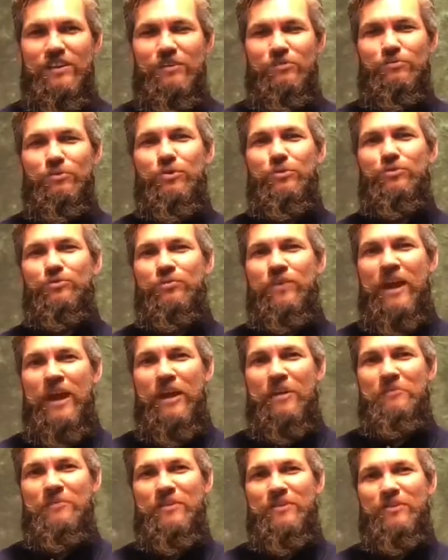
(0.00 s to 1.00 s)
Ruth
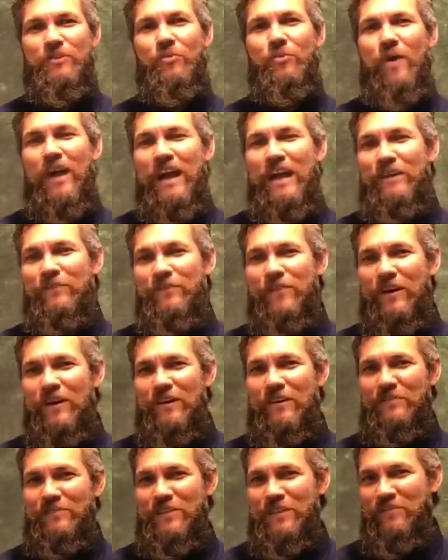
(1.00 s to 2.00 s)
Graham, the wife
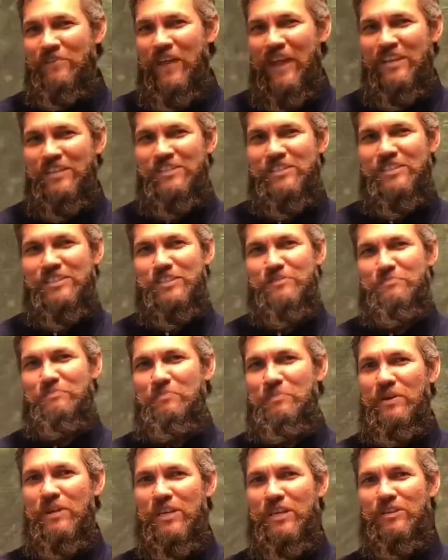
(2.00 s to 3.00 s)
of the evangelist
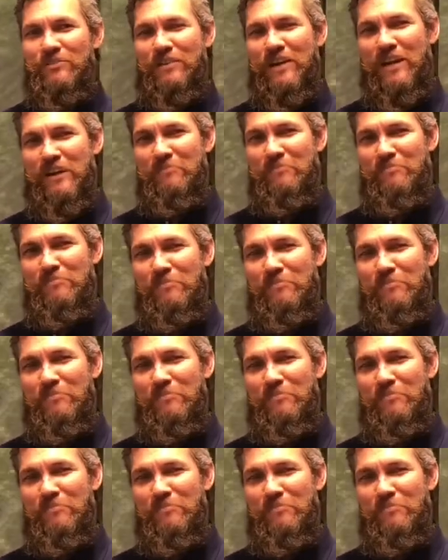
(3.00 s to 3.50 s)
Billy Graham,